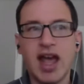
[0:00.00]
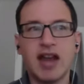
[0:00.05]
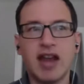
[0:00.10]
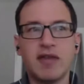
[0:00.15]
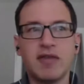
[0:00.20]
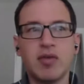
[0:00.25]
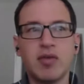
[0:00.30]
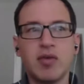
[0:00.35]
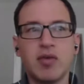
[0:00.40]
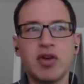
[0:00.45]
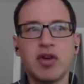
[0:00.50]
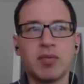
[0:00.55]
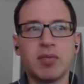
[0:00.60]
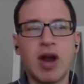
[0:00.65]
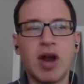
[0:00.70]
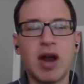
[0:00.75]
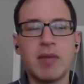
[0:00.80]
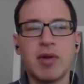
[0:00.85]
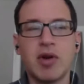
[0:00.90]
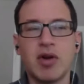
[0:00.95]
and if you win your
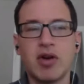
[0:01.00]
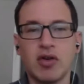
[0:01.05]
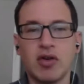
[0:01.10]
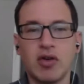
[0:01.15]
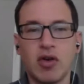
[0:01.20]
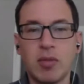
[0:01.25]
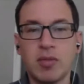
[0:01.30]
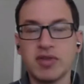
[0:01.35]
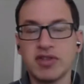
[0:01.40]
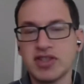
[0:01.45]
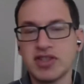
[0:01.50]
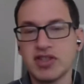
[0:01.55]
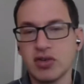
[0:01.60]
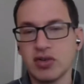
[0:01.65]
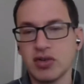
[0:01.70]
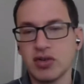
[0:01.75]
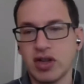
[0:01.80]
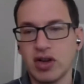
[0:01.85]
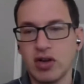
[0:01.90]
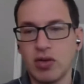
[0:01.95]
primary, you're almost
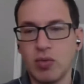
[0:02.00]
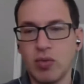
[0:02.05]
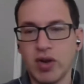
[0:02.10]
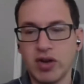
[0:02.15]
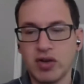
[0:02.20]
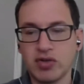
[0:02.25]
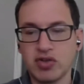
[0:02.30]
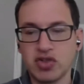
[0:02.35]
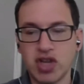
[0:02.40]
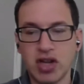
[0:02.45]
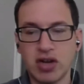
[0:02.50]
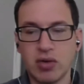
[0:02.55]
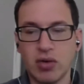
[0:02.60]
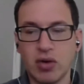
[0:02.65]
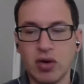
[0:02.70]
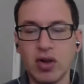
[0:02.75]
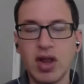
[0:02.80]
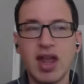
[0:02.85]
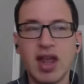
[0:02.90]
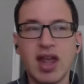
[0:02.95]
certainly going to win your
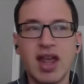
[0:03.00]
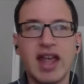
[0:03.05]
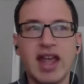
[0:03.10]
general,